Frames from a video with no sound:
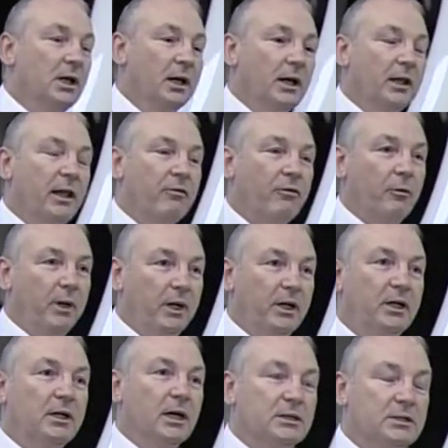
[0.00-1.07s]
And therefore, we
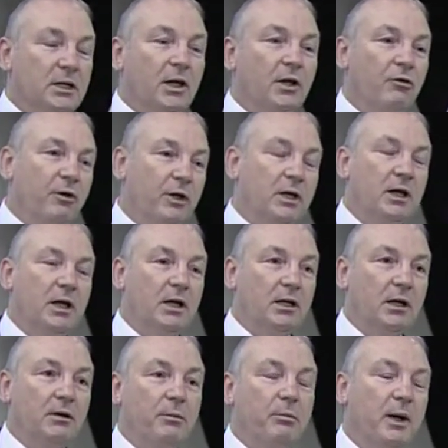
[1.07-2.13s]
need, as a country, to cut
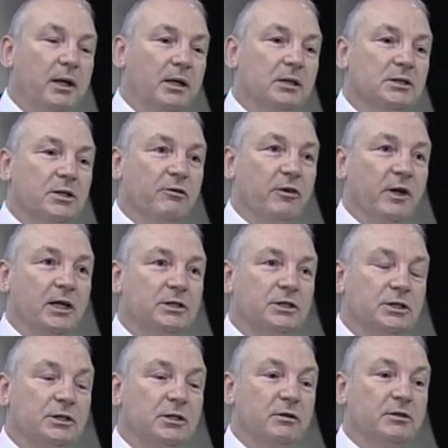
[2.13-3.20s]
our dependence on
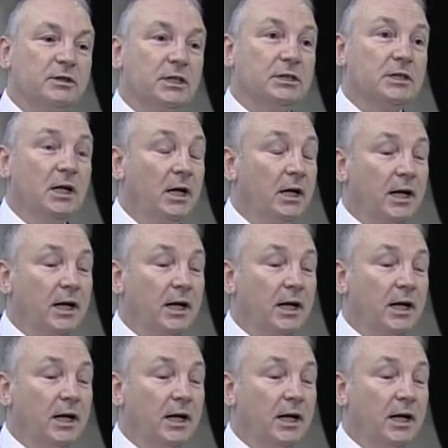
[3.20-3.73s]
financial services.